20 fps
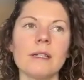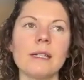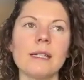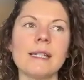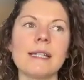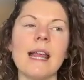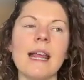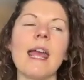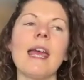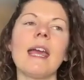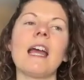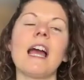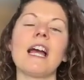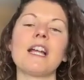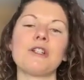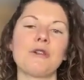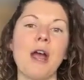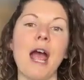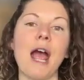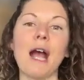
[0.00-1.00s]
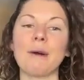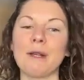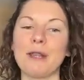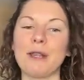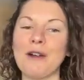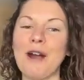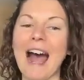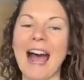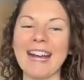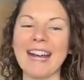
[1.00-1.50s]
staying on track
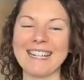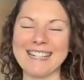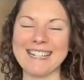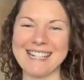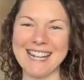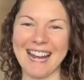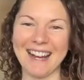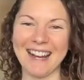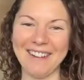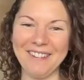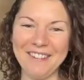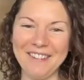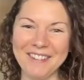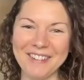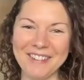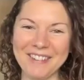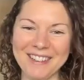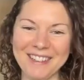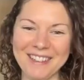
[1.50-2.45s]
with your highest self